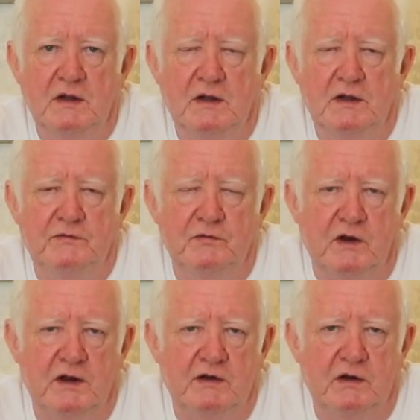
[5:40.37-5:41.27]
If you've
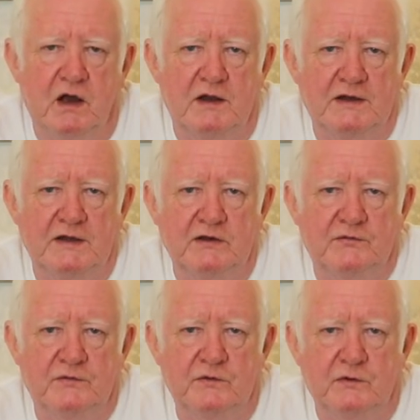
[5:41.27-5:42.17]
got ideas
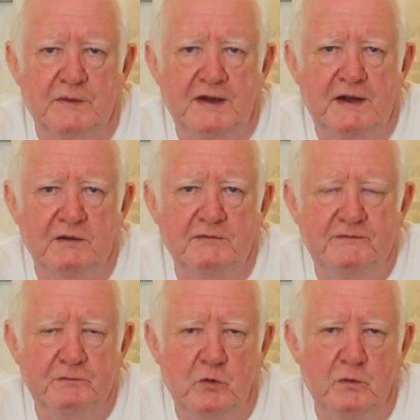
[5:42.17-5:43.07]
to making
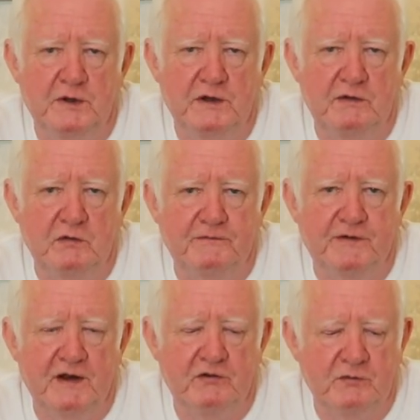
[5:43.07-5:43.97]
more money or
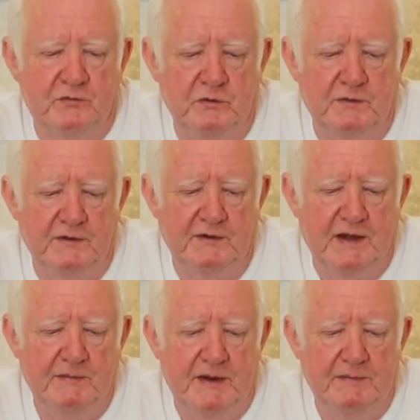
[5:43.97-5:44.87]
financial improvement,
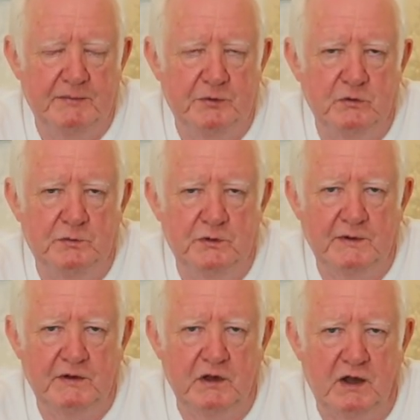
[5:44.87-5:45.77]
they may be
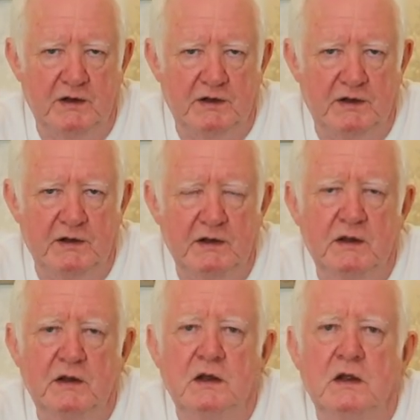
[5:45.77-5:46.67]
poo-pooing the idea
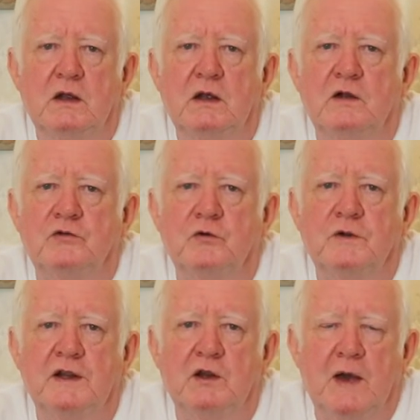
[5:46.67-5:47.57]
and
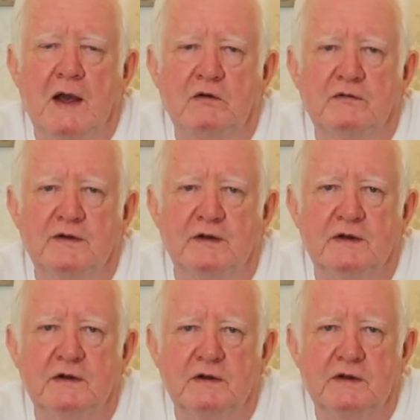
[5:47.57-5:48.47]
talking you out of it.